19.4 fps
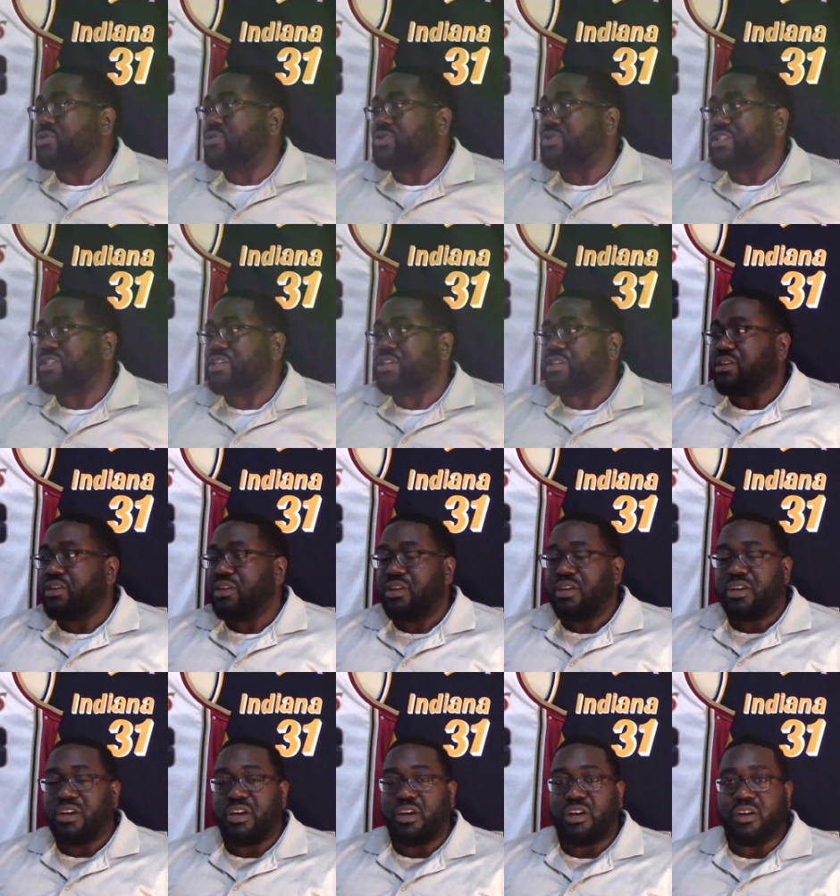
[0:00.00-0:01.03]
really
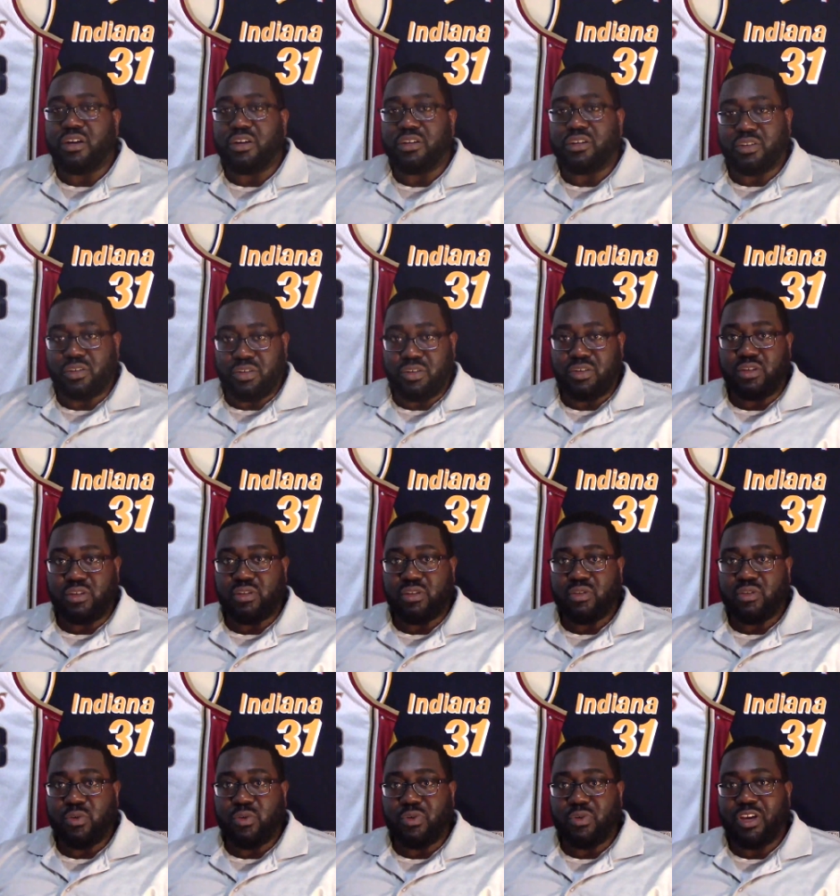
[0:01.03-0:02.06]
good
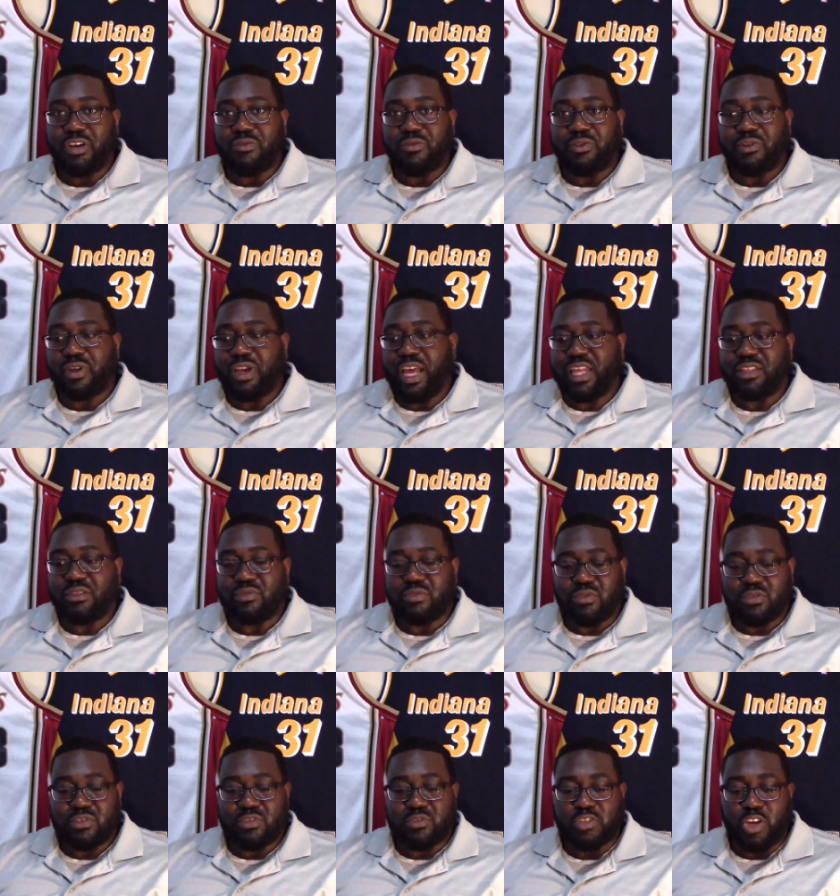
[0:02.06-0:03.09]
or whatever at
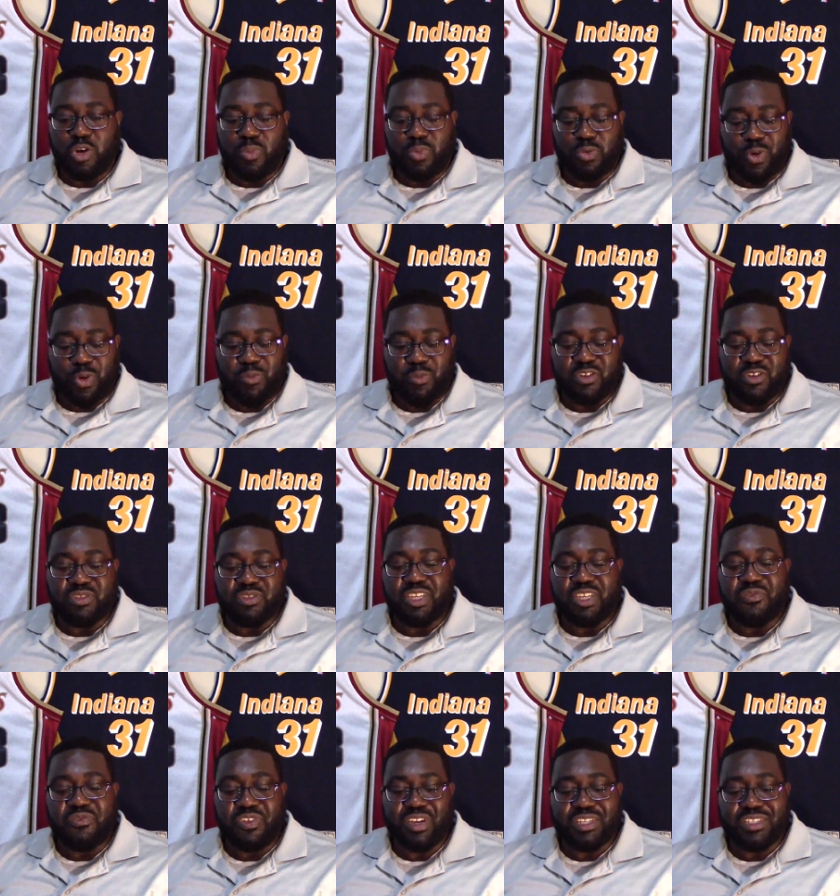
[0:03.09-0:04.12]
perimeter
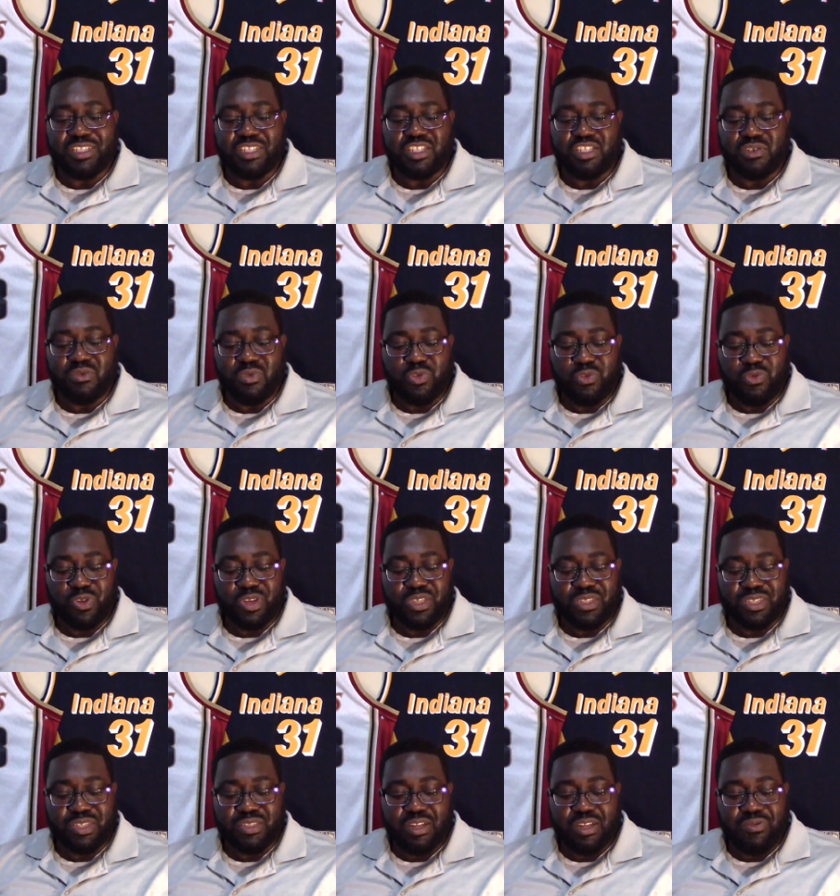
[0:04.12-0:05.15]
defense and shooting threes
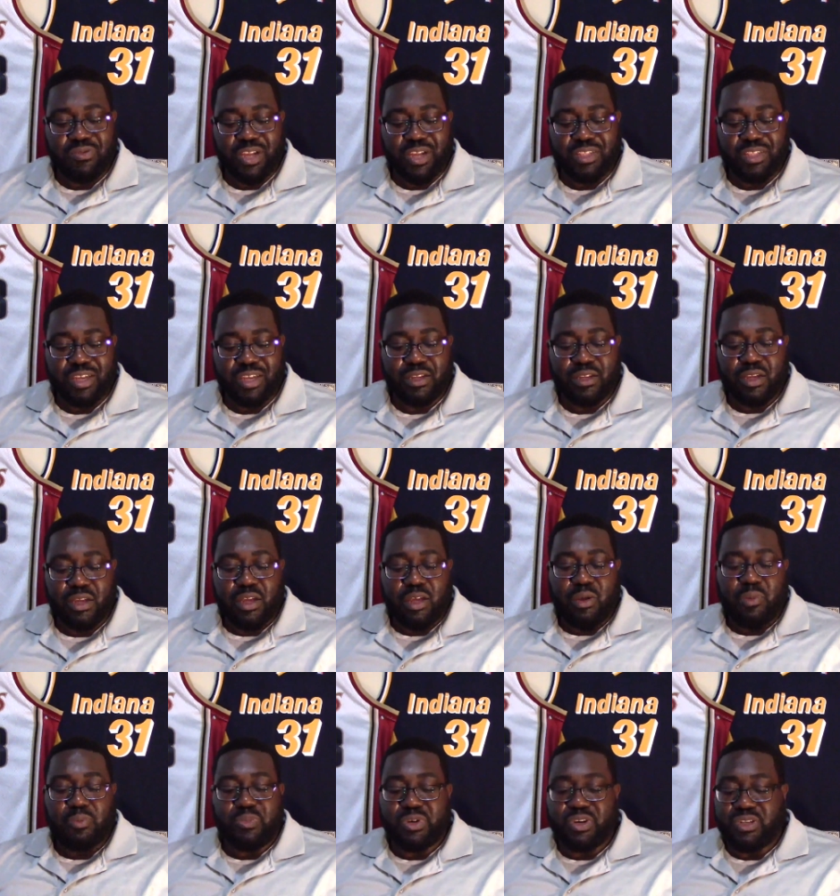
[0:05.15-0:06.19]
and stuff like that,
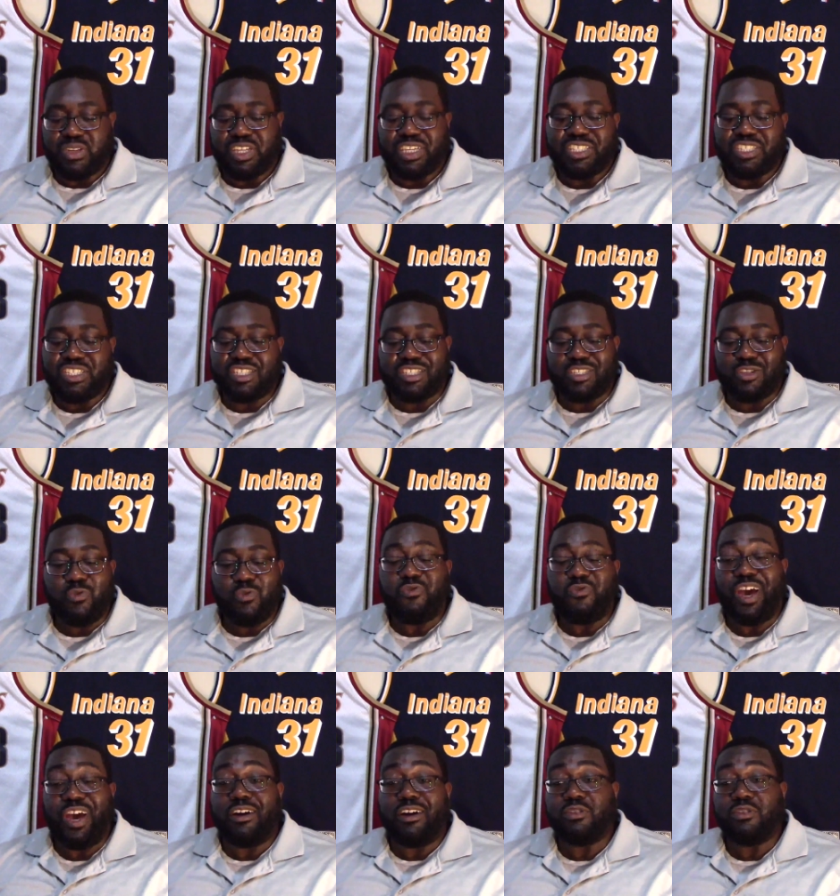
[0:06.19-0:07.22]
but he's just too
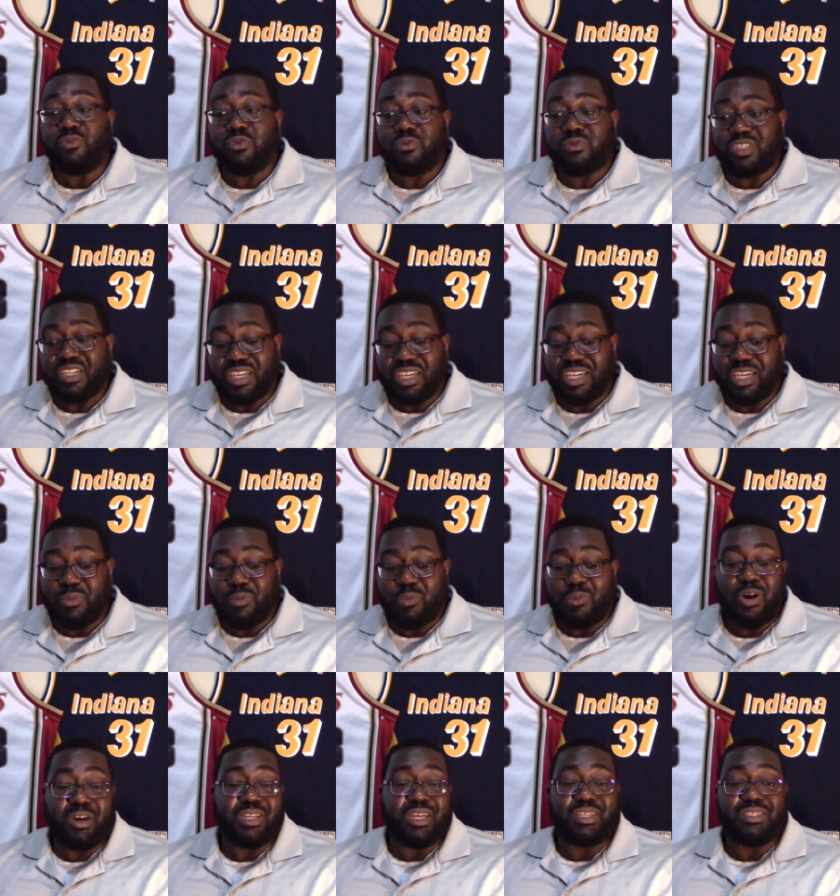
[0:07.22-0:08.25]
valuable to keep him
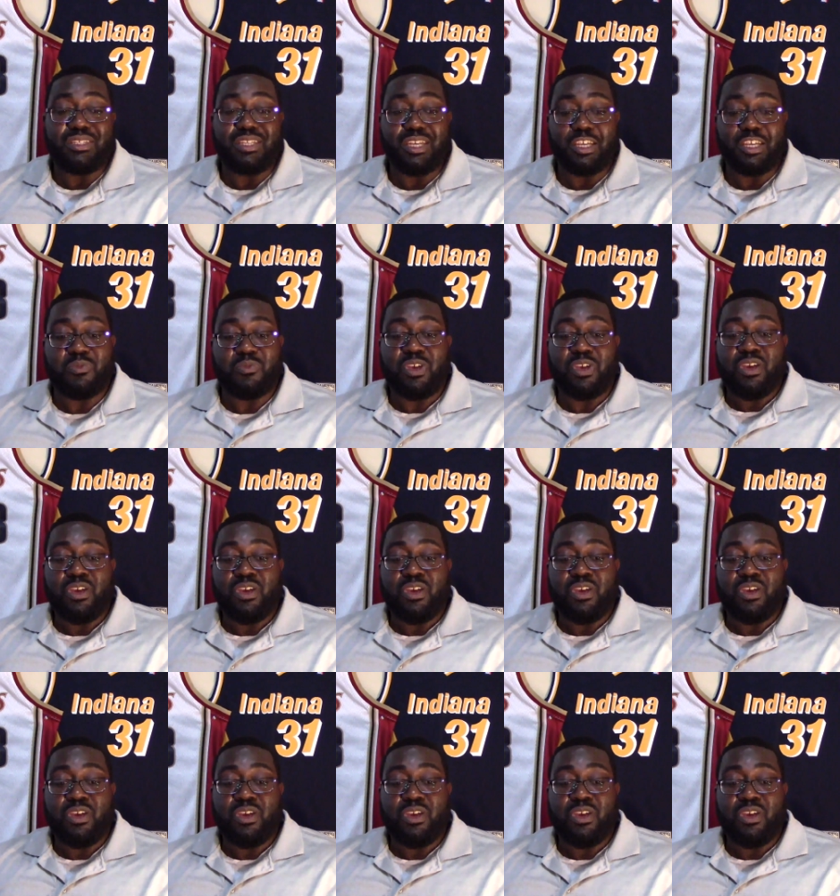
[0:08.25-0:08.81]
on that team.